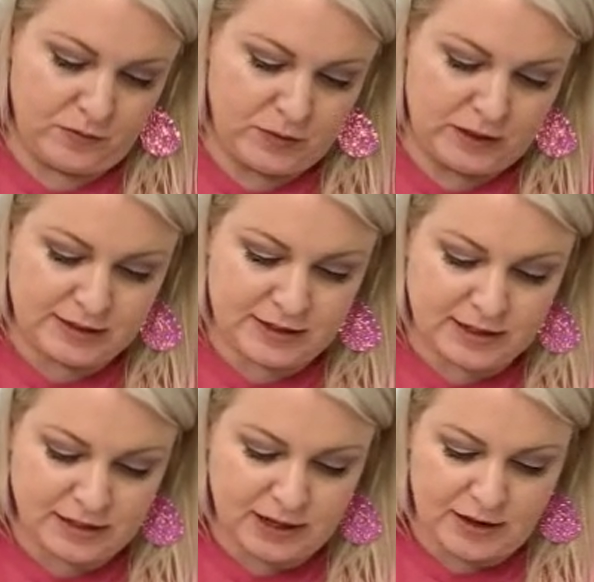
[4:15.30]
This
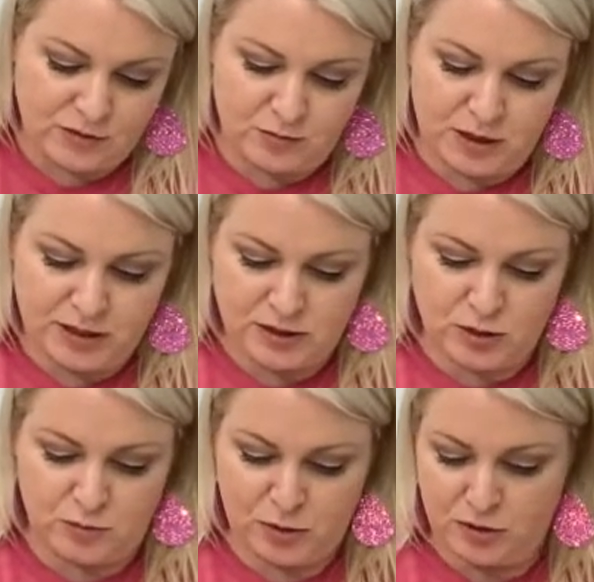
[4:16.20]
doesn't have to be
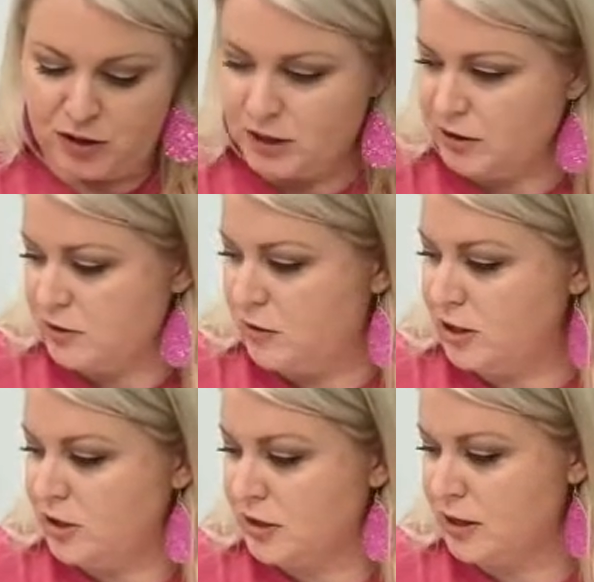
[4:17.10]
super thick. So I
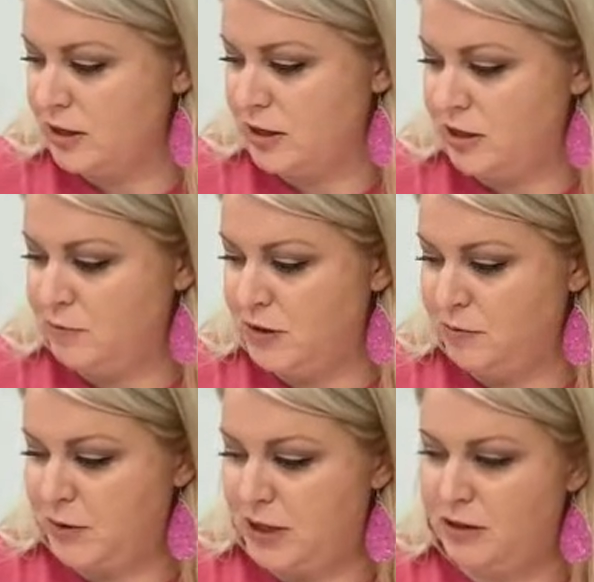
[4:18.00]
just kind of keep
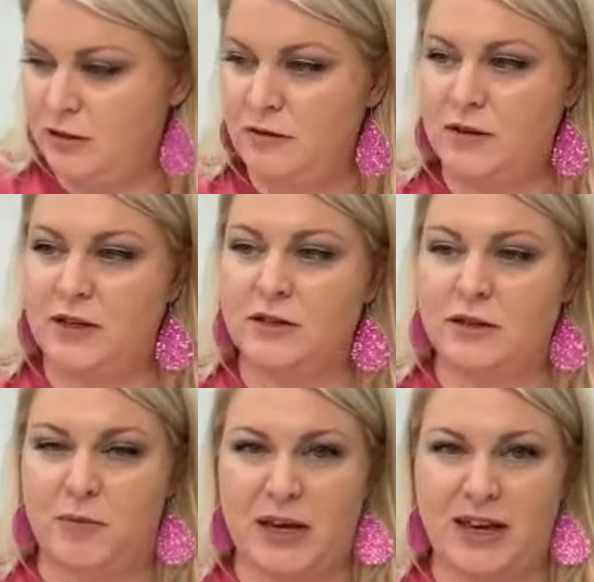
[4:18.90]
dipping into
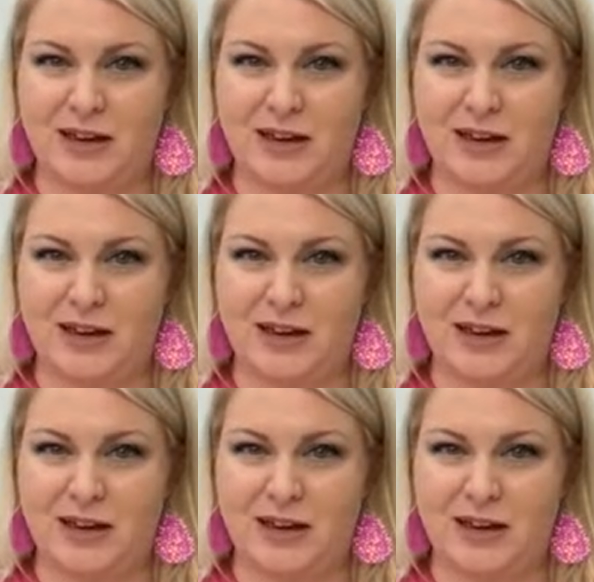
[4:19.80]
the paint.